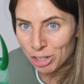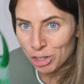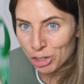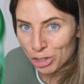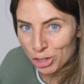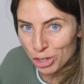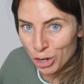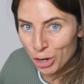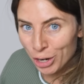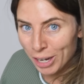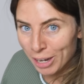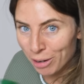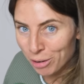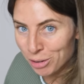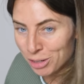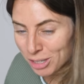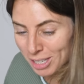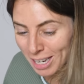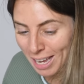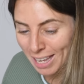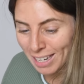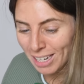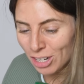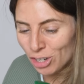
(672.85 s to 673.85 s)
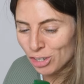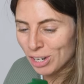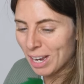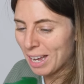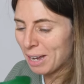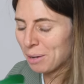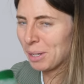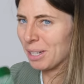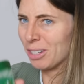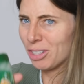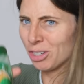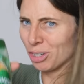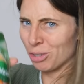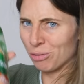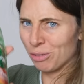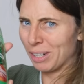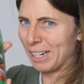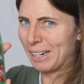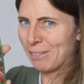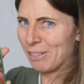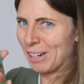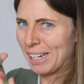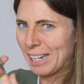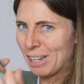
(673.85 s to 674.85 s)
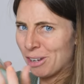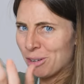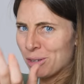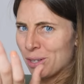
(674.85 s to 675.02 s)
You can just hook it onto any shower. It's just really, really